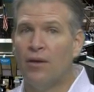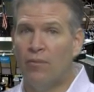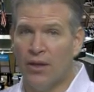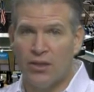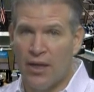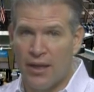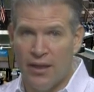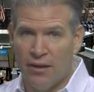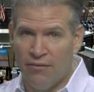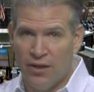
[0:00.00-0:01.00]
Much like an
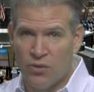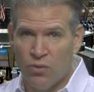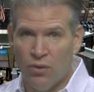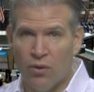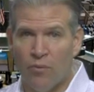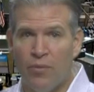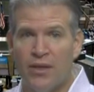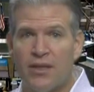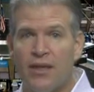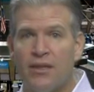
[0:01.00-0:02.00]
individual or
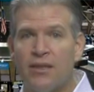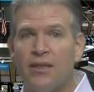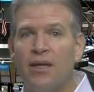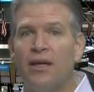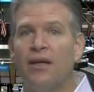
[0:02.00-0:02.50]
business,